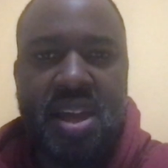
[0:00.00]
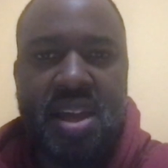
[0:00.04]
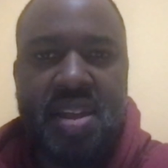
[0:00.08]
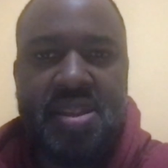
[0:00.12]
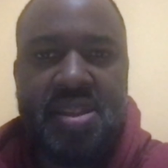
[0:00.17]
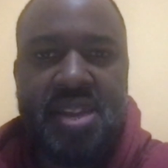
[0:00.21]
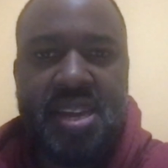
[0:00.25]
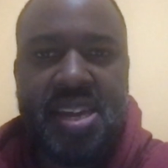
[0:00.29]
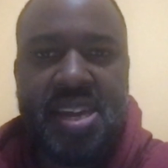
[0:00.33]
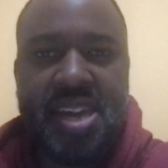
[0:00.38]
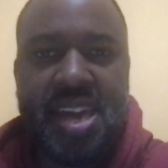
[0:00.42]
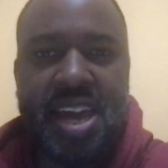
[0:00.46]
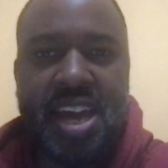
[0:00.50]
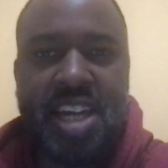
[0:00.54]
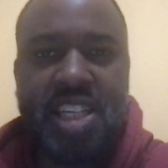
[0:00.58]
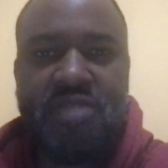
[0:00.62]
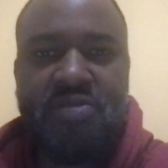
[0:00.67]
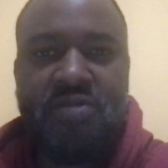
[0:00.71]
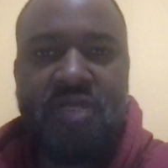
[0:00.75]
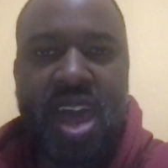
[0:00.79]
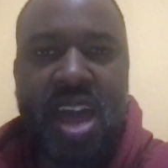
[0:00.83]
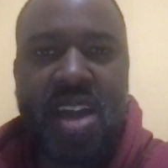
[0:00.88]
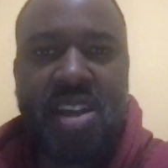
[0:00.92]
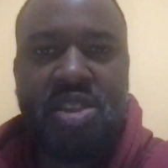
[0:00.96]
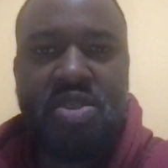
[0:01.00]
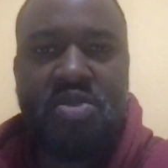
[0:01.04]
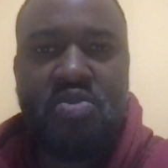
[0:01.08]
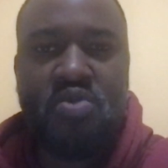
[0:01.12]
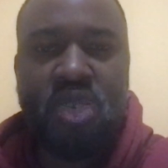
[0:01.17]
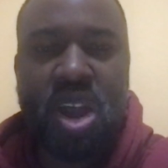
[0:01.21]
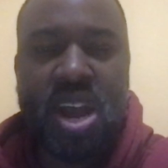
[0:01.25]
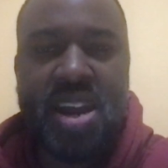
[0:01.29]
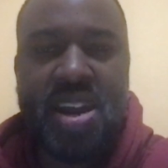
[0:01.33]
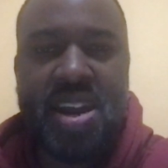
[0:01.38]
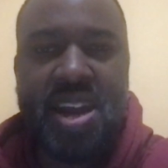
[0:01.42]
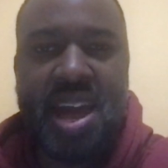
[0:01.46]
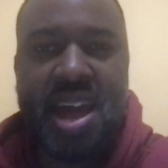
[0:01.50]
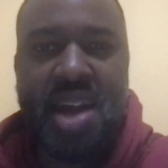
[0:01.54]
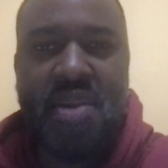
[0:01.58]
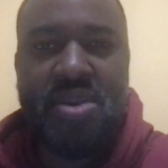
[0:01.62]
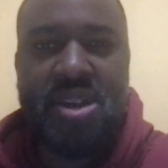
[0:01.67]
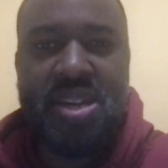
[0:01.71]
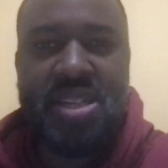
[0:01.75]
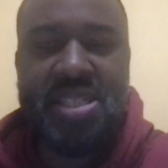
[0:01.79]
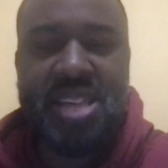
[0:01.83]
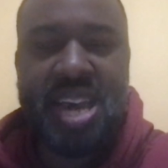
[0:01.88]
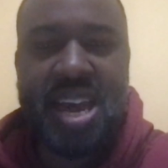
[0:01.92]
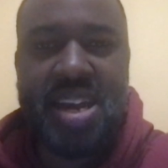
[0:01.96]
The chaos factor right now
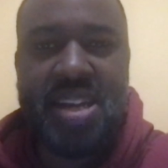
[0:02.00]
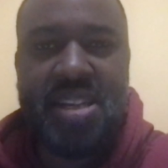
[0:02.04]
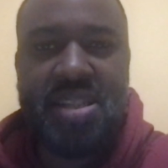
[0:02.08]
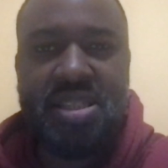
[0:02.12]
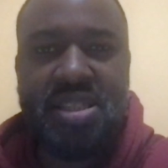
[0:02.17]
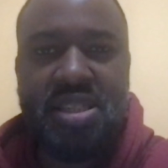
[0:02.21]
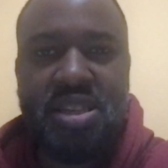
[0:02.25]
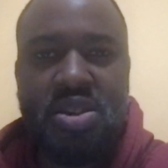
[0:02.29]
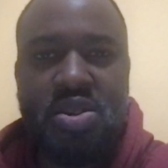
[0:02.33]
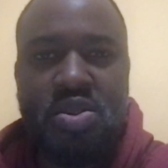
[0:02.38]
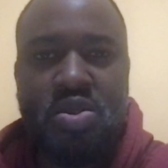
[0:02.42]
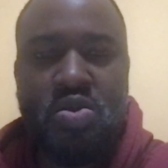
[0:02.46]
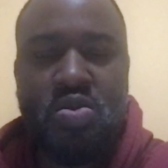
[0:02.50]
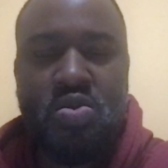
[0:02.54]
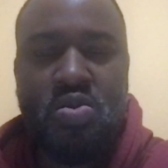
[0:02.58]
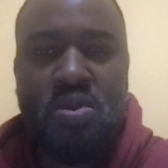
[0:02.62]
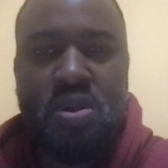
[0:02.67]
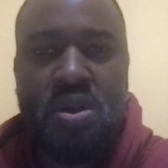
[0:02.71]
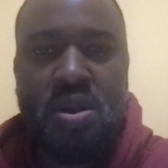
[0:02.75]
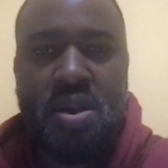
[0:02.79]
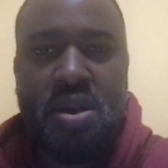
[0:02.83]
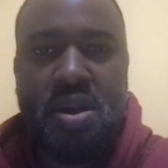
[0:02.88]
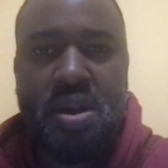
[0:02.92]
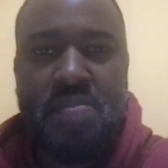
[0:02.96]
is at a 2.